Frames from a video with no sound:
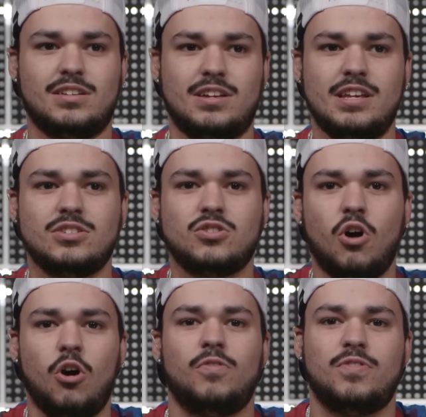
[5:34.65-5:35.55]
he's
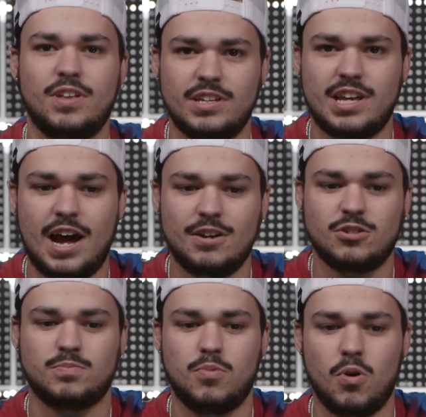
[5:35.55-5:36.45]
golfed the entire
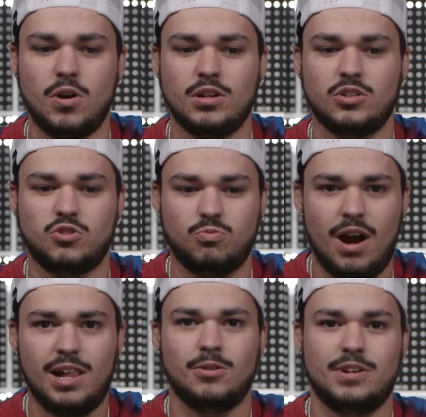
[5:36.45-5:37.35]
sport and
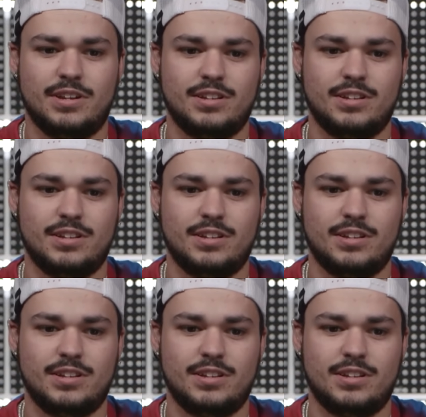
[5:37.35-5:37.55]
swallowed it.